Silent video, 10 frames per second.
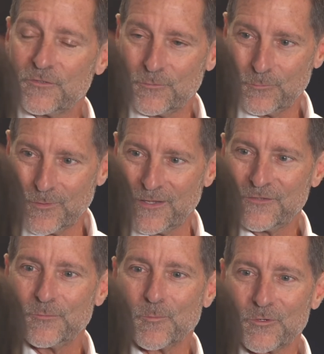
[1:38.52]
to uh,
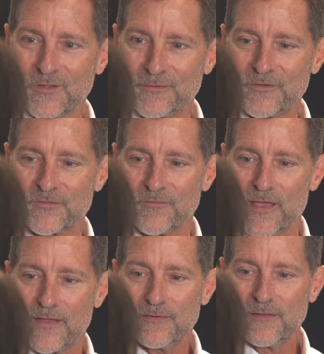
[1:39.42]
do more deliveries of
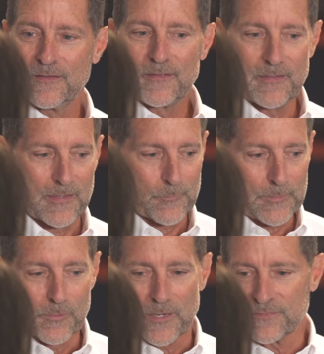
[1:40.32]
that. -huh. And
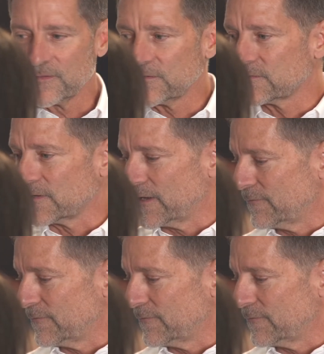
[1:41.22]
we brought this uh,